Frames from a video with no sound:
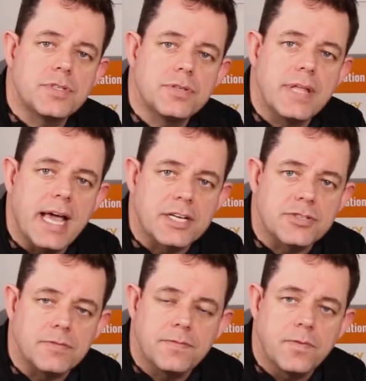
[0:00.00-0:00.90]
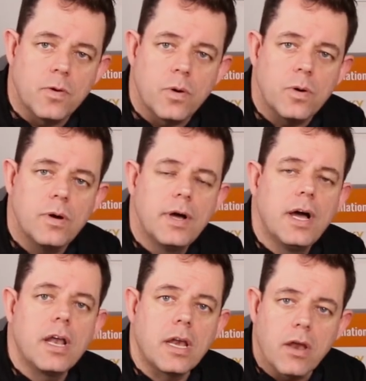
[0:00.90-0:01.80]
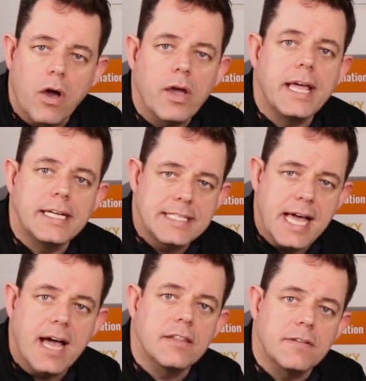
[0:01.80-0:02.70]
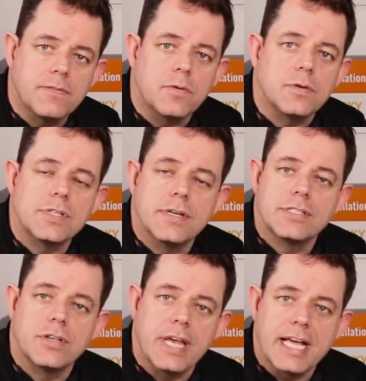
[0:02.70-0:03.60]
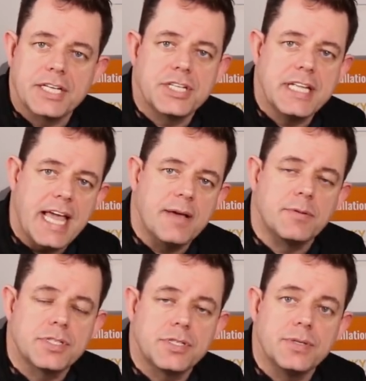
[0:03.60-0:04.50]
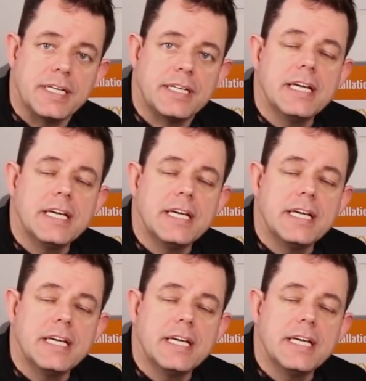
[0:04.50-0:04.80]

to the actual floor, locking down the floor so it's not actually able to